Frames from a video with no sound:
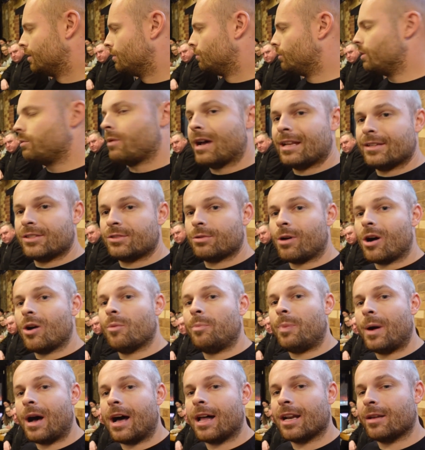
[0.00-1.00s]
We went to
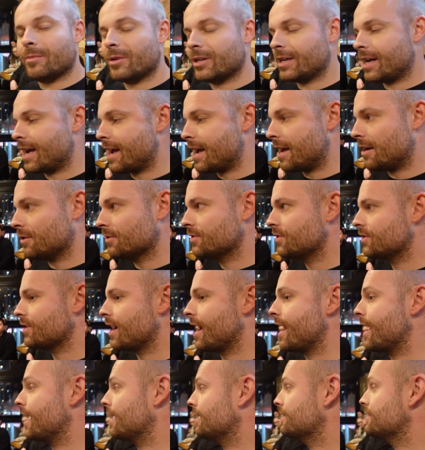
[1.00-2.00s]
Old Parliament House
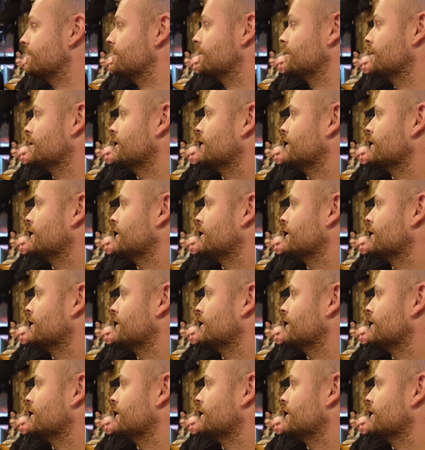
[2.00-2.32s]
and